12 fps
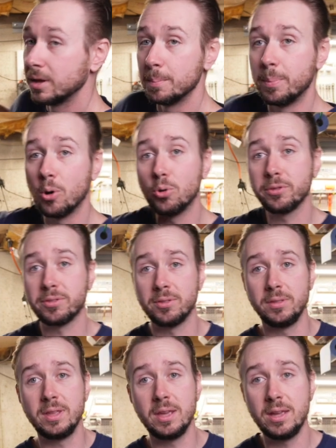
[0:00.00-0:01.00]
both
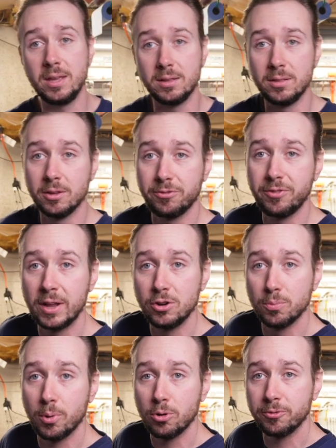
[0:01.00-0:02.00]
the, the
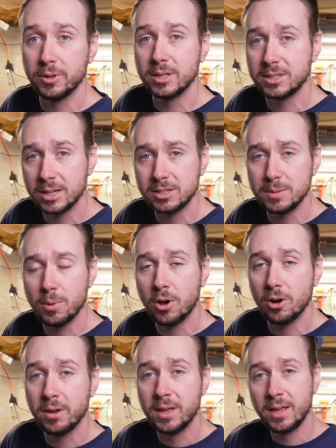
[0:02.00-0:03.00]
fender bolt for the sissy
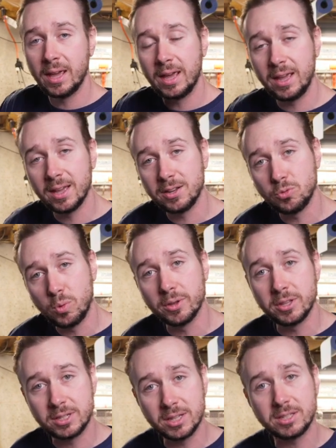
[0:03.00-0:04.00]
bar and where
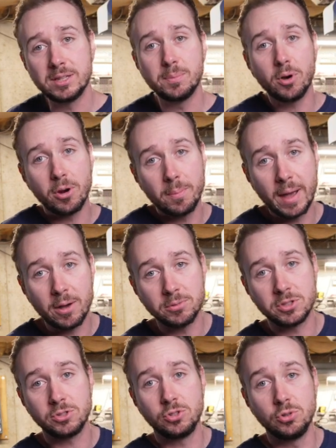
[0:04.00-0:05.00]
the sissy bar
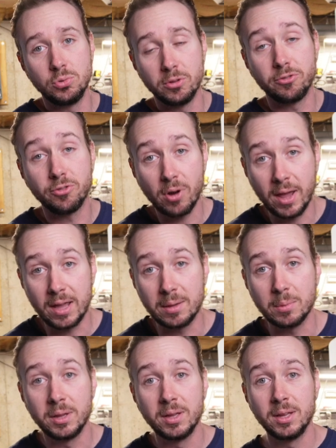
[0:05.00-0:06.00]
mounts to the
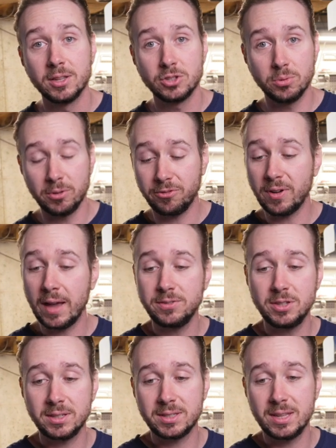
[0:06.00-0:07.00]
frame. So the 5
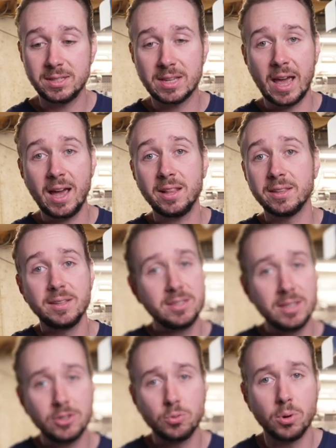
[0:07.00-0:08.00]
16ths Allen, this
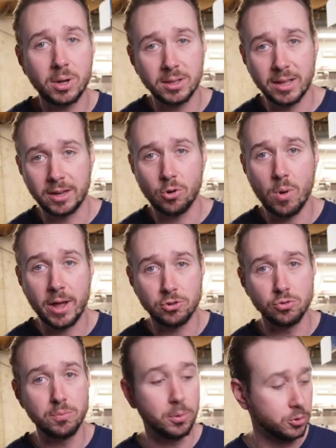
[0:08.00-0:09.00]
thing's working like
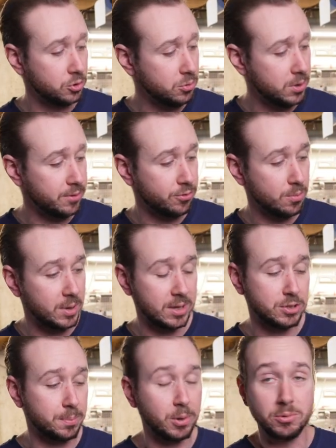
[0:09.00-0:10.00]
quadruple duty for me
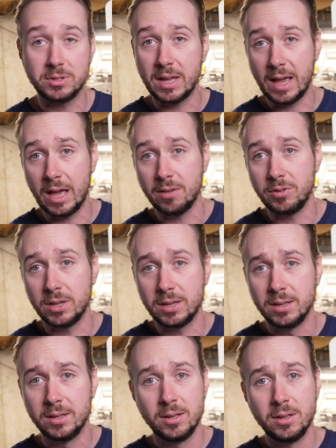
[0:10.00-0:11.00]
as opposed to
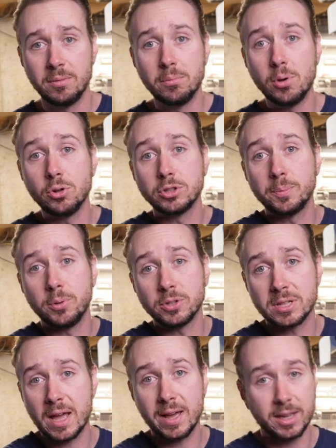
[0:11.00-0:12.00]
having multiple
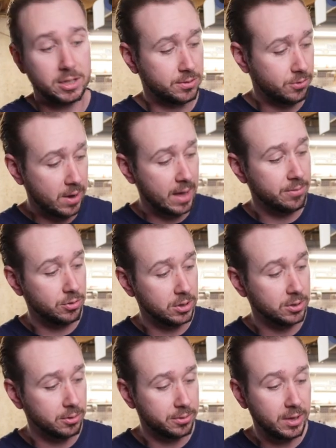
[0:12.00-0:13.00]
sockets for every
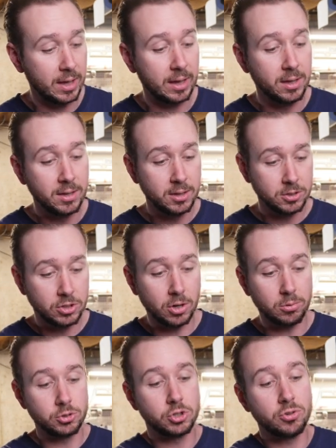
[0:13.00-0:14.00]
little thing.
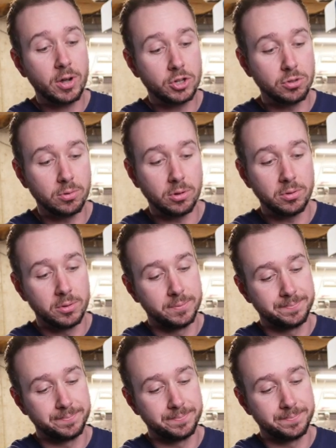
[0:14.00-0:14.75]
So structural,